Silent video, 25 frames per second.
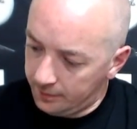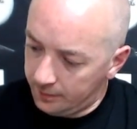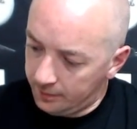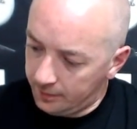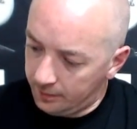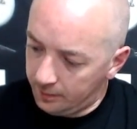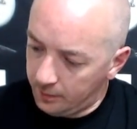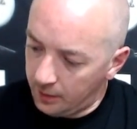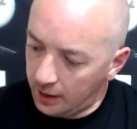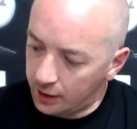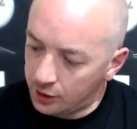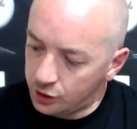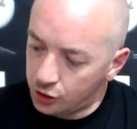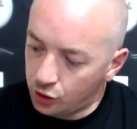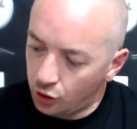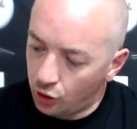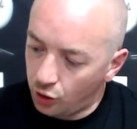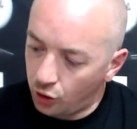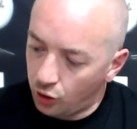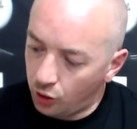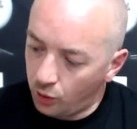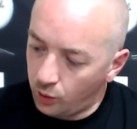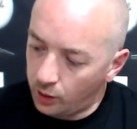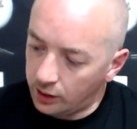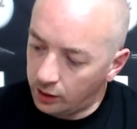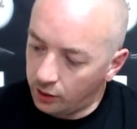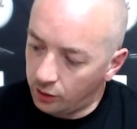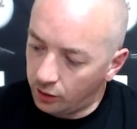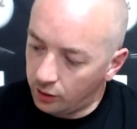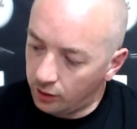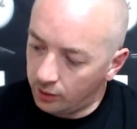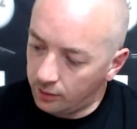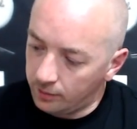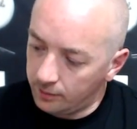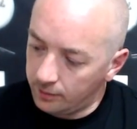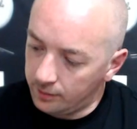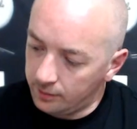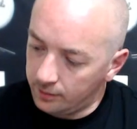Make sure when you're
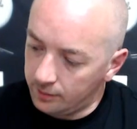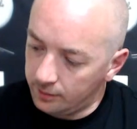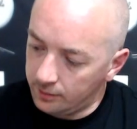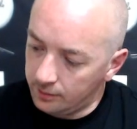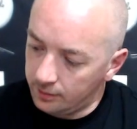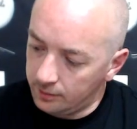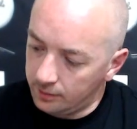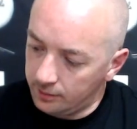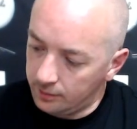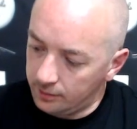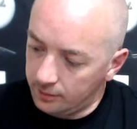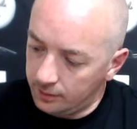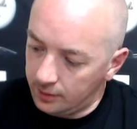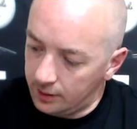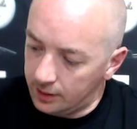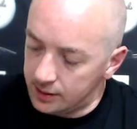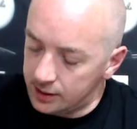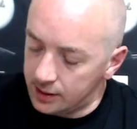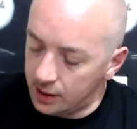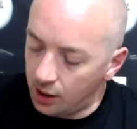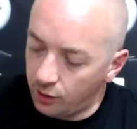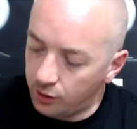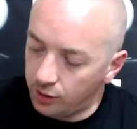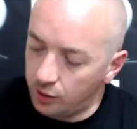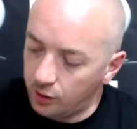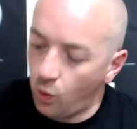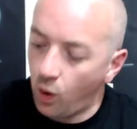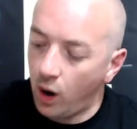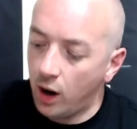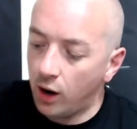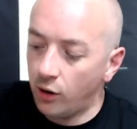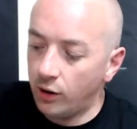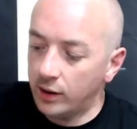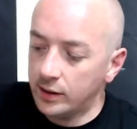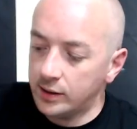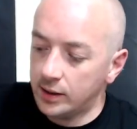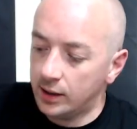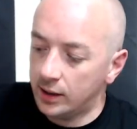inserting the
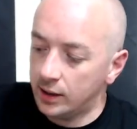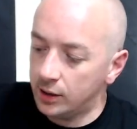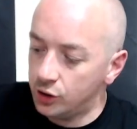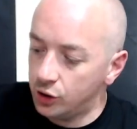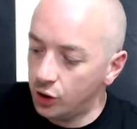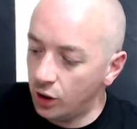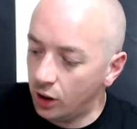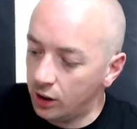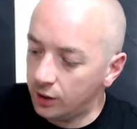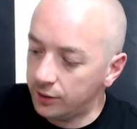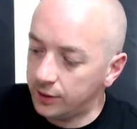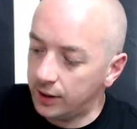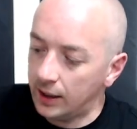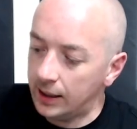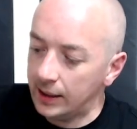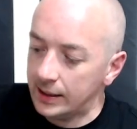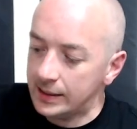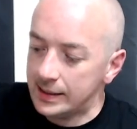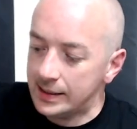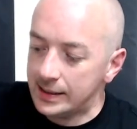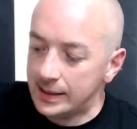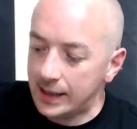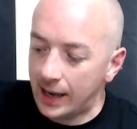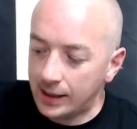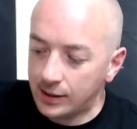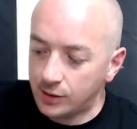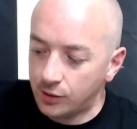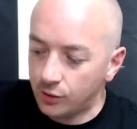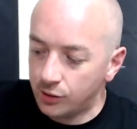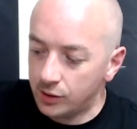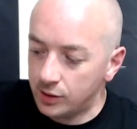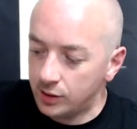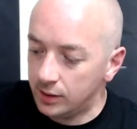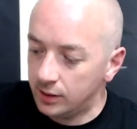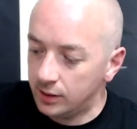wire into the chuck that it's centered,